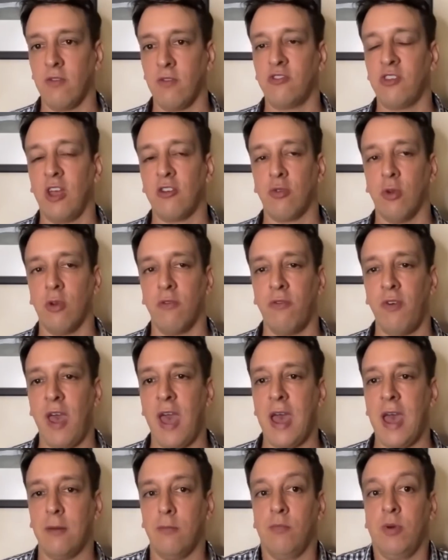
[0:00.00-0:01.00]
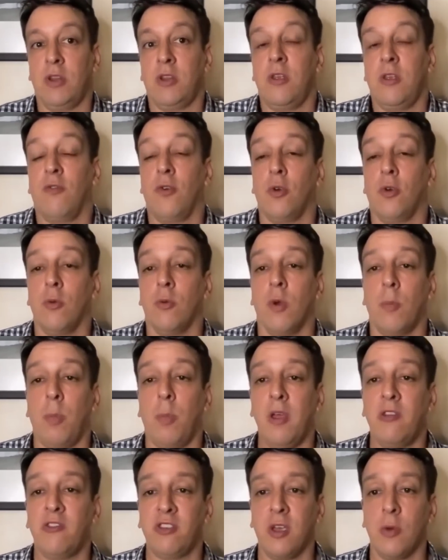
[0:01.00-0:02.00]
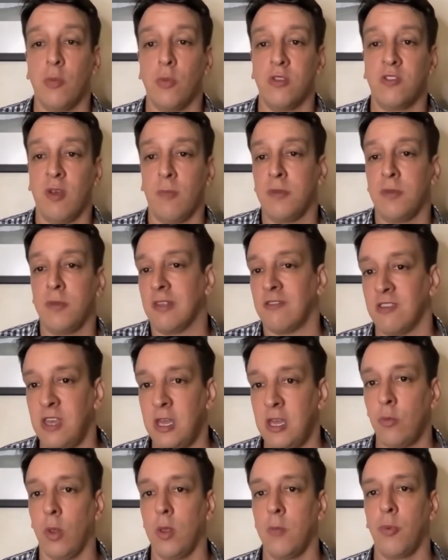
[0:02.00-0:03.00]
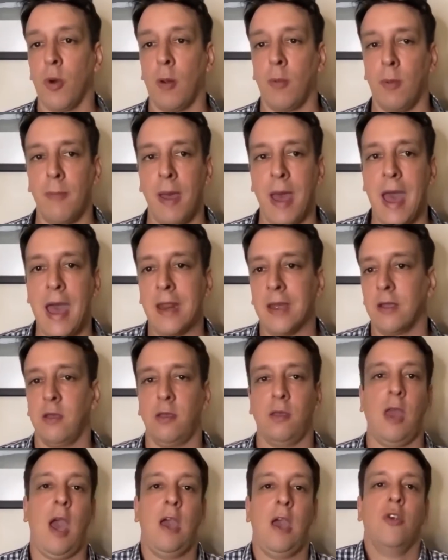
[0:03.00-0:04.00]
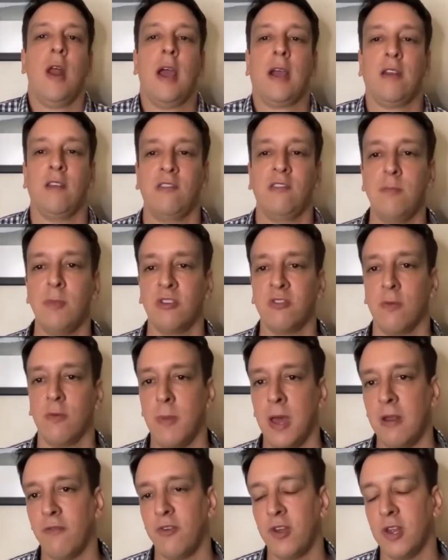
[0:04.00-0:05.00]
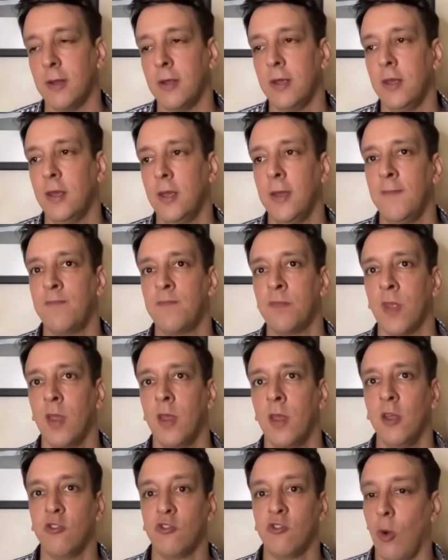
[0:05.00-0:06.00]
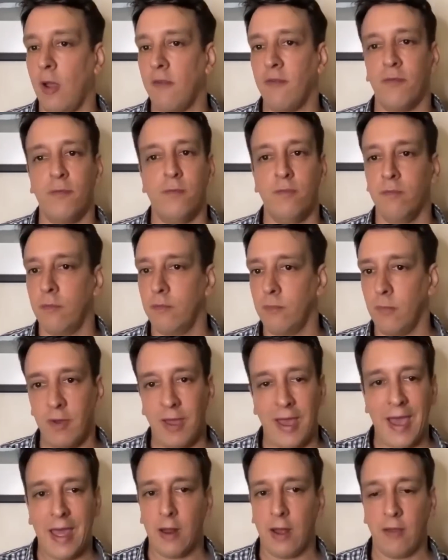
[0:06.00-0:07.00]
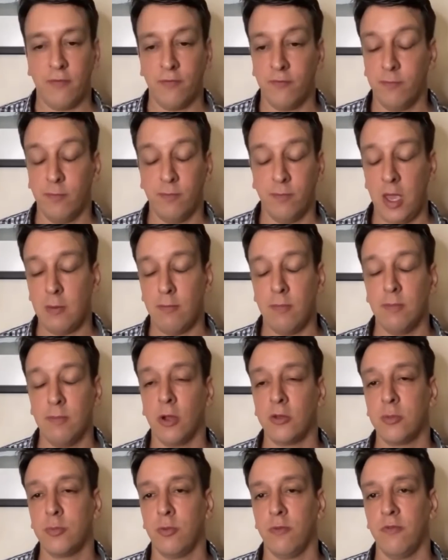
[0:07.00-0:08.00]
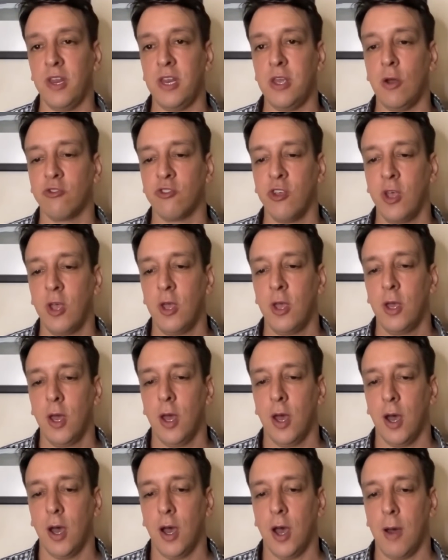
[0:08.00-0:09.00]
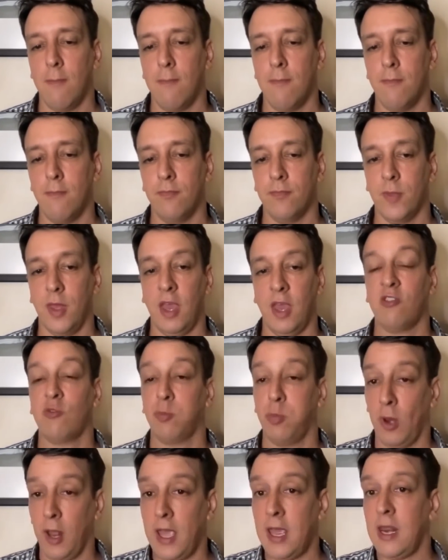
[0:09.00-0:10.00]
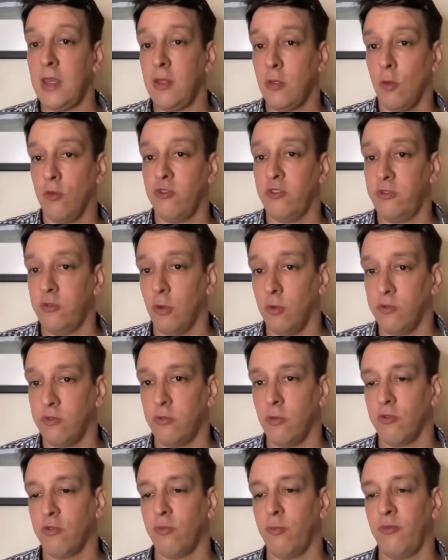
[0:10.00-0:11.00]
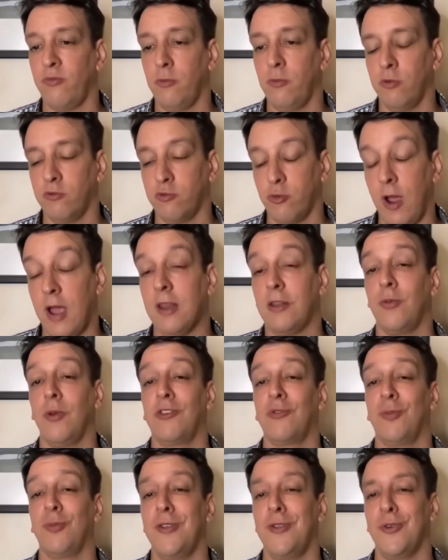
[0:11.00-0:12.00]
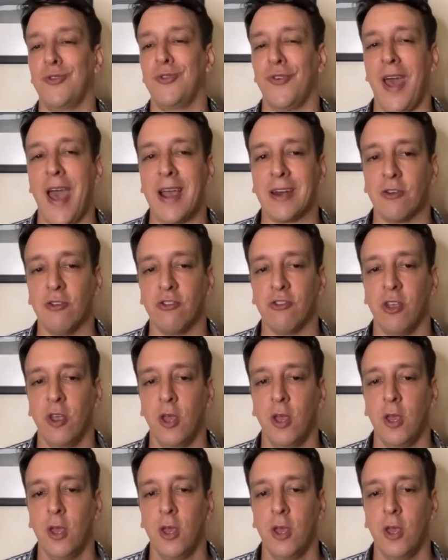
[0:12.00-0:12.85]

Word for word: the saturated fat, but if you're replacing it with something that's equally problematic, yeah, you're not going to see much of a benefit. So I've had, I've made multiple videos um, explaining those, those, those, those, trying to explain those factors.